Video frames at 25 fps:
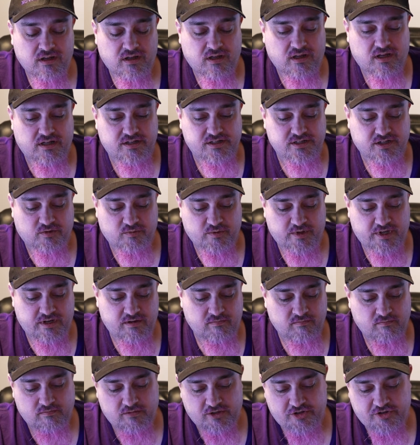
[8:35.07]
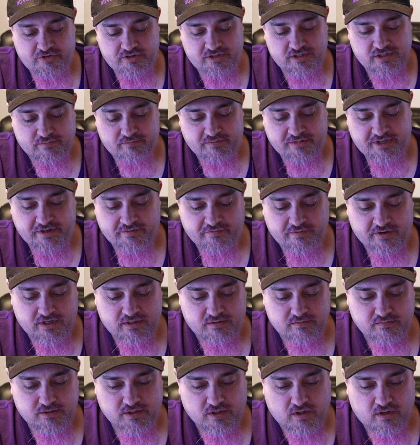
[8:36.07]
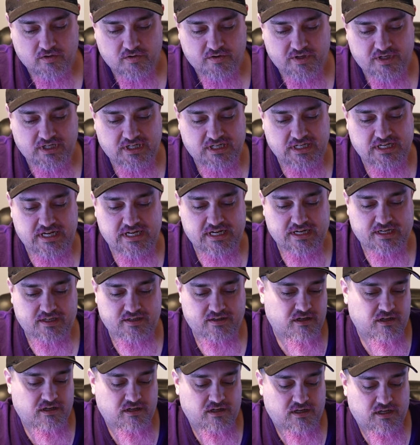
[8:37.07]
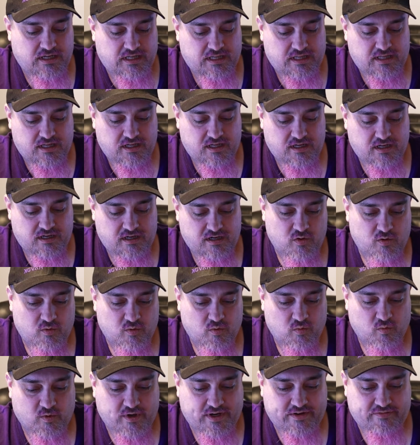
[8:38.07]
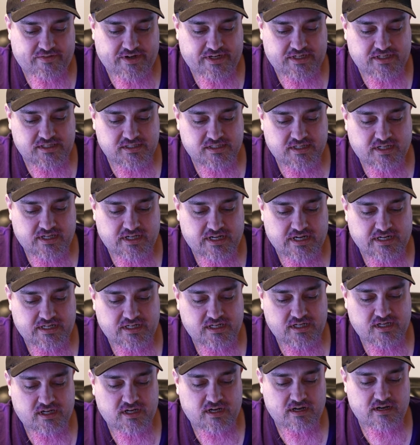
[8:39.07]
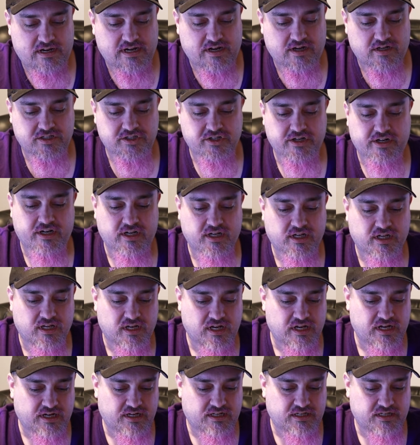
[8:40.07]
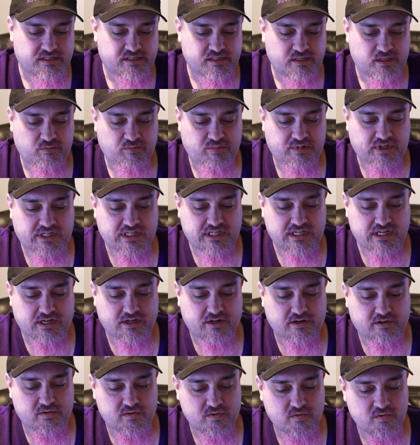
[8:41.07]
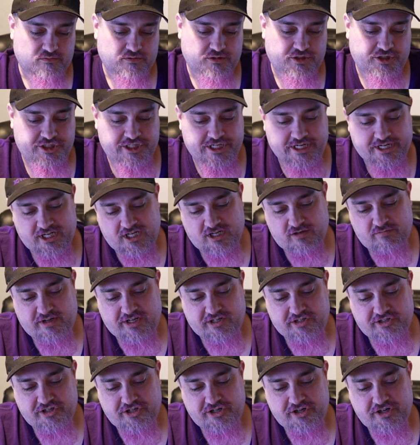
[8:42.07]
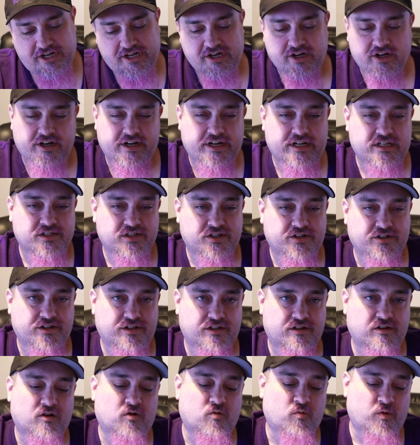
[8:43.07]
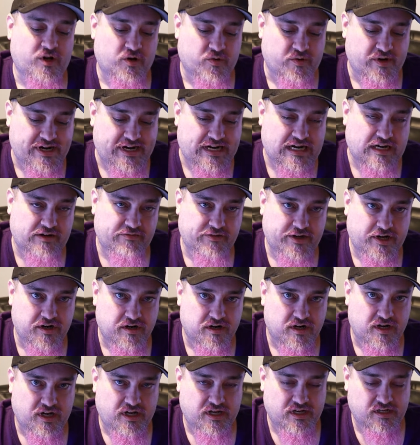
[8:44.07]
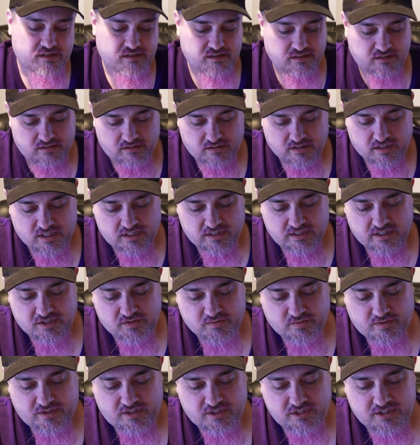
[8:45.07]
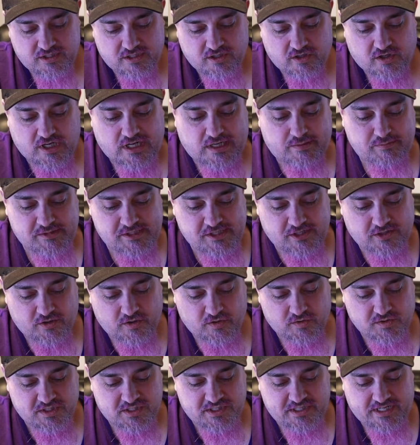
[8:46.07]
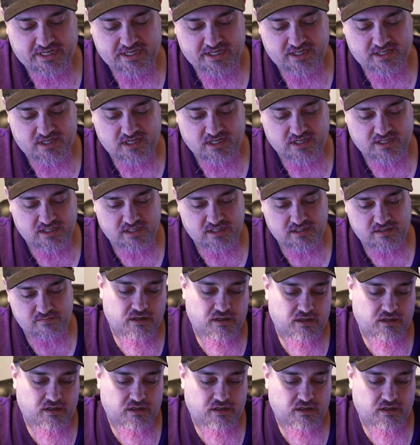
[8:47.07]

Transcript: until we do something different. So I'll go ahead and connect and then Wi-Fi disconnected. Now it's trying to connect to TP Deco, checking to make sure your internet is good. We don't have internet on this one, so I'm just gonna go stay connected.